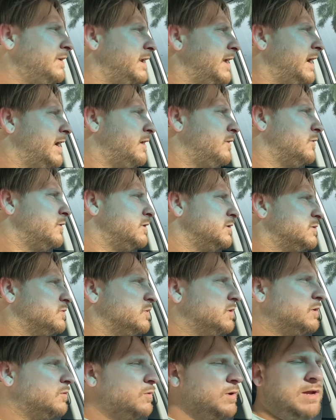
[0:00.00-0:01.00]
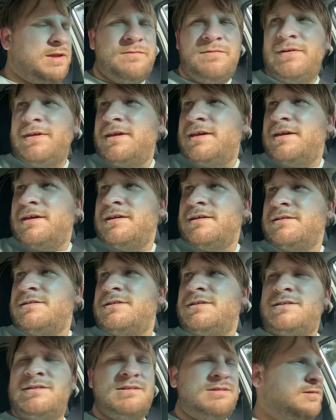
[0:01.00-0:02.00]
hours with the wife and
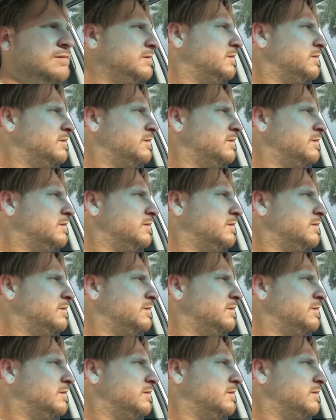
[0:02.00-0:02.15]
kids,